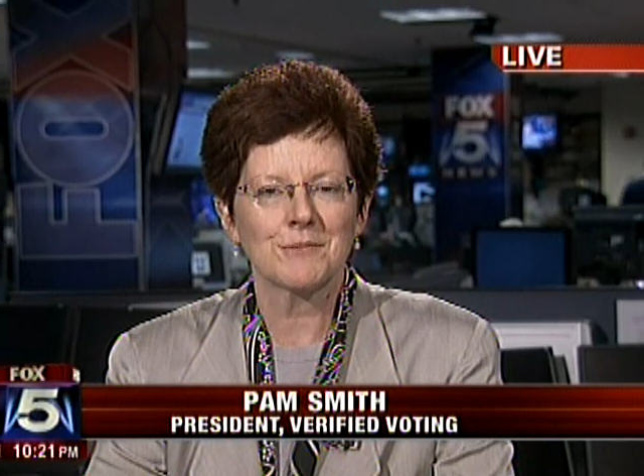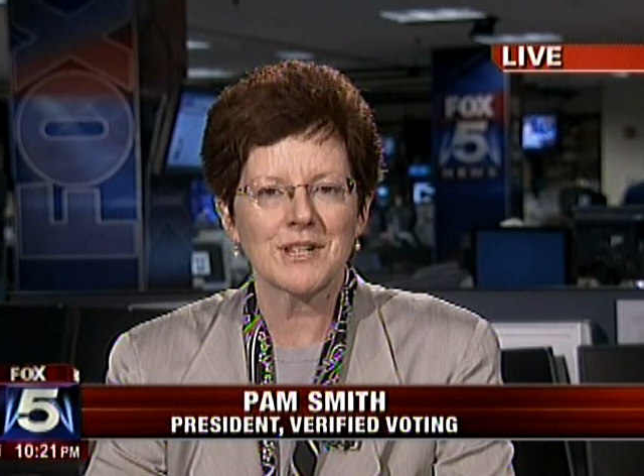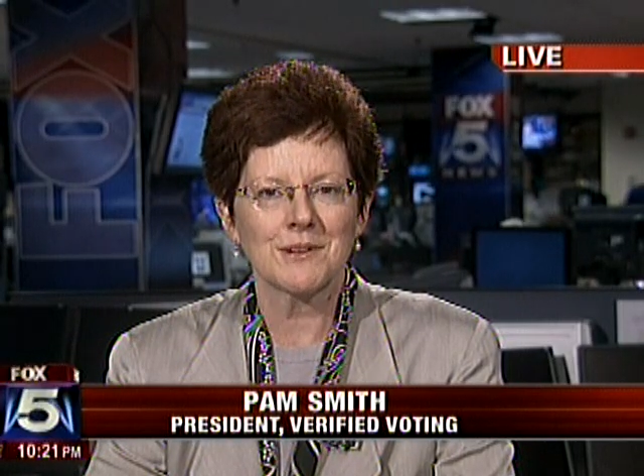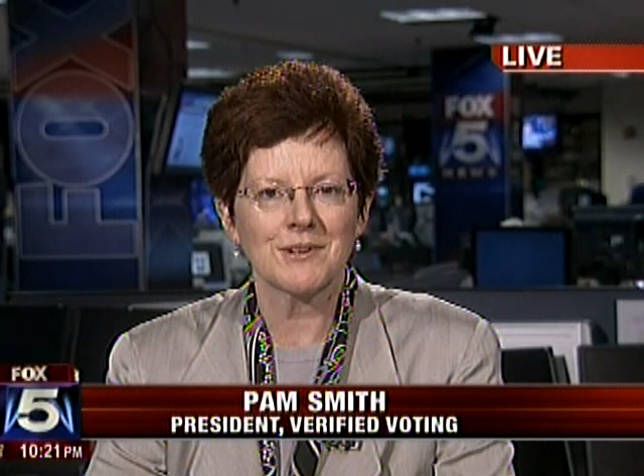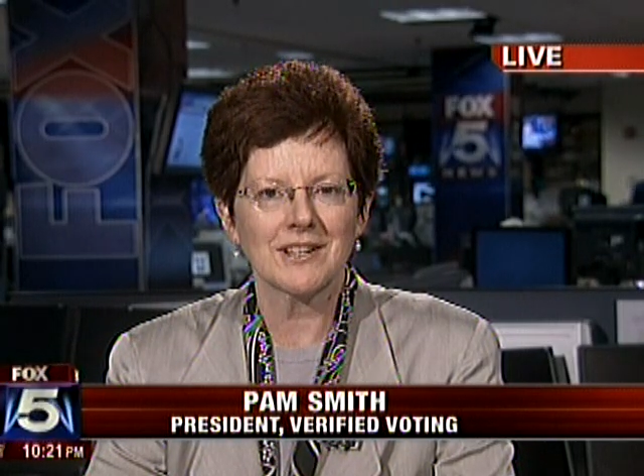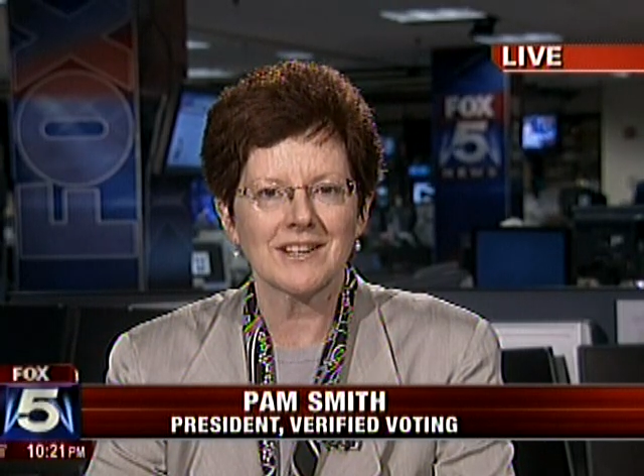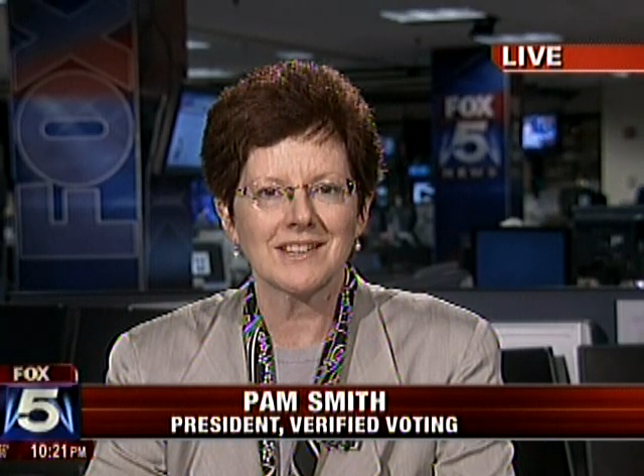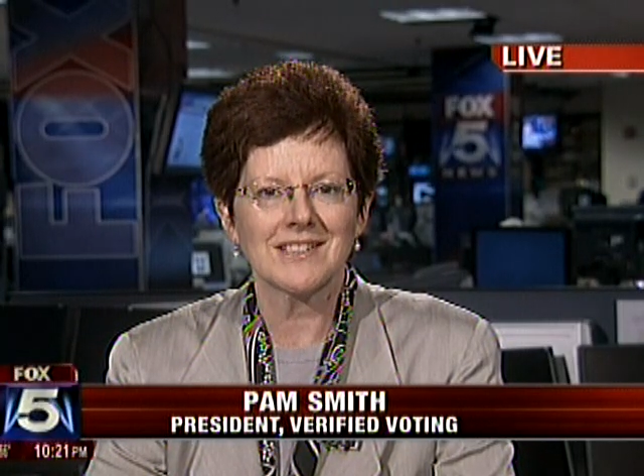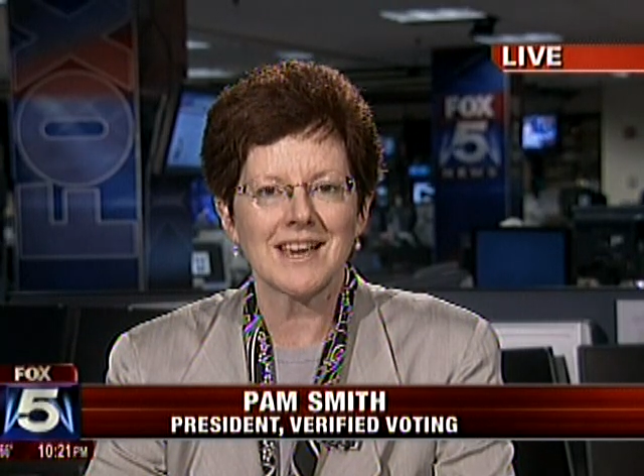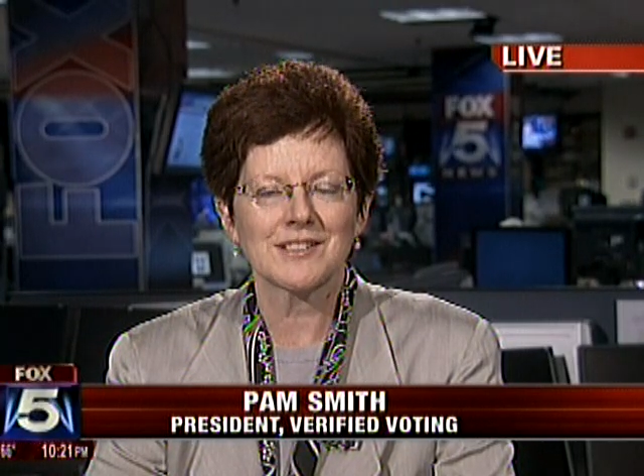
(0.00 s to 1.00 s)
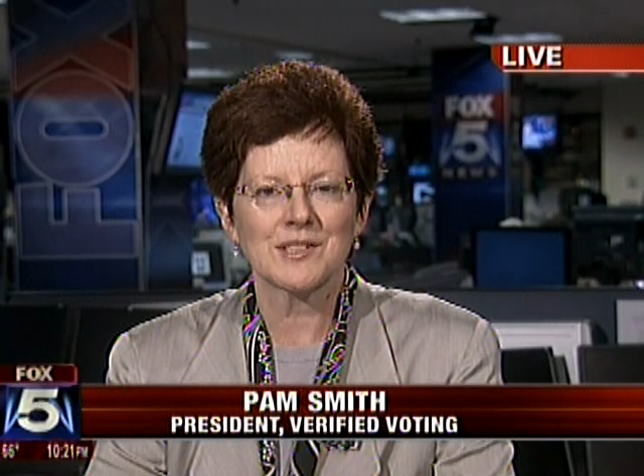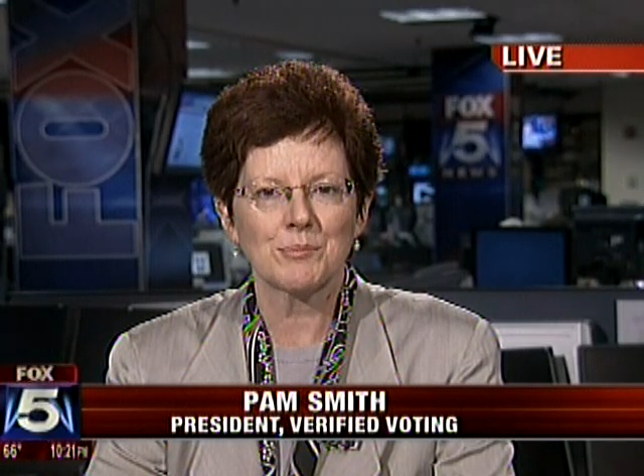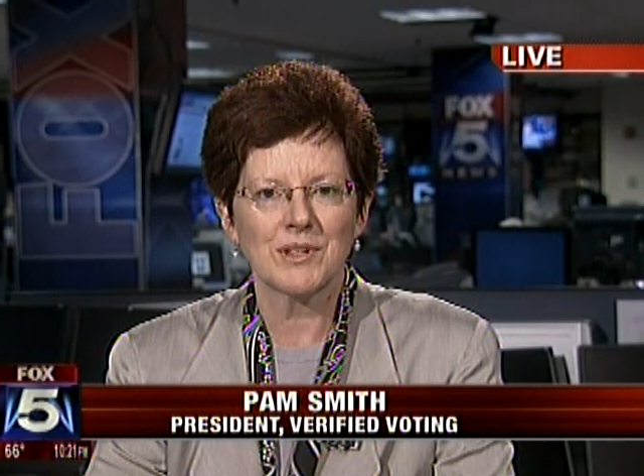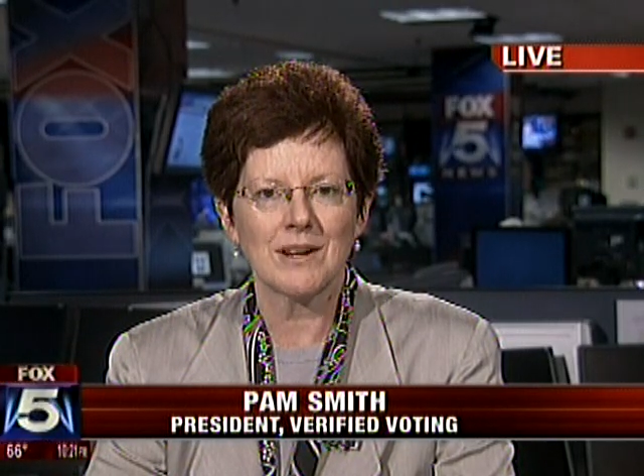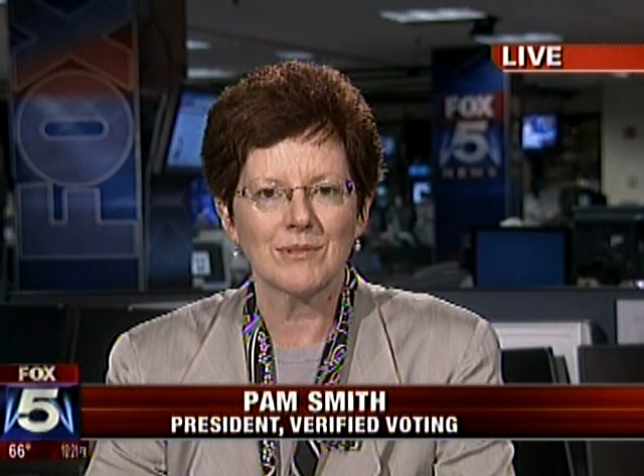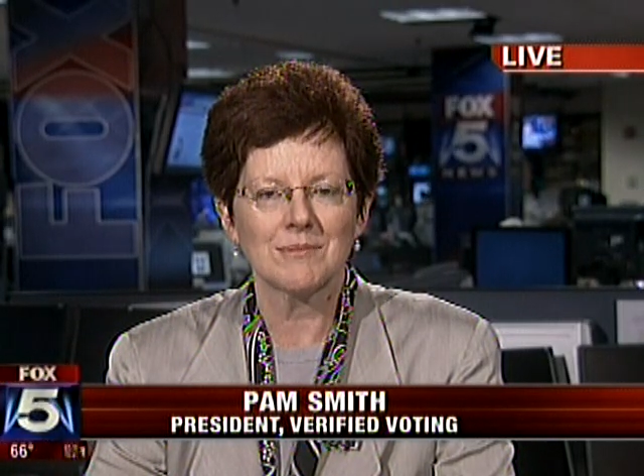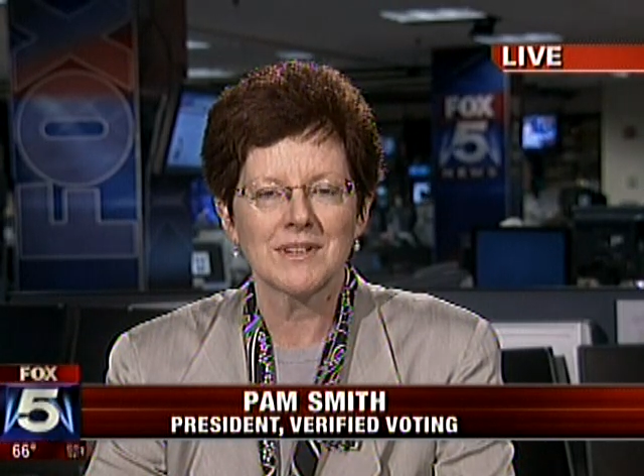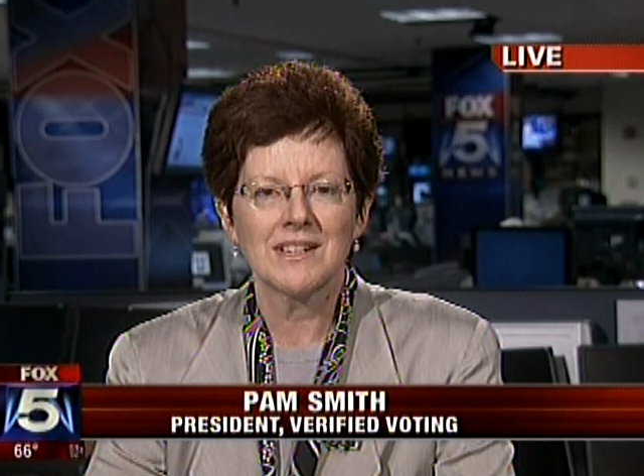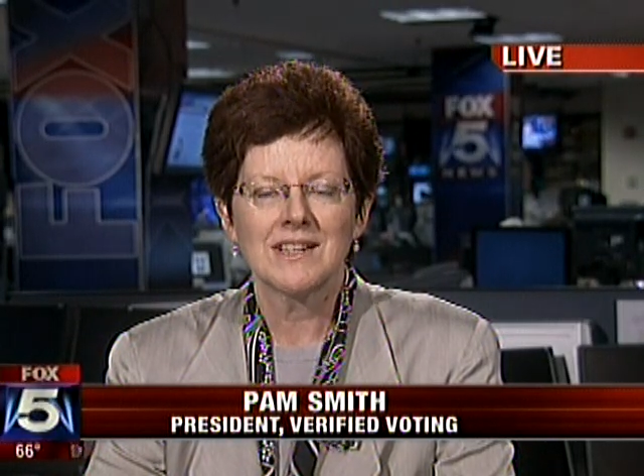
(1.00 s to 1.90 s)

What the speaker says: from anywhere. And that's the problem.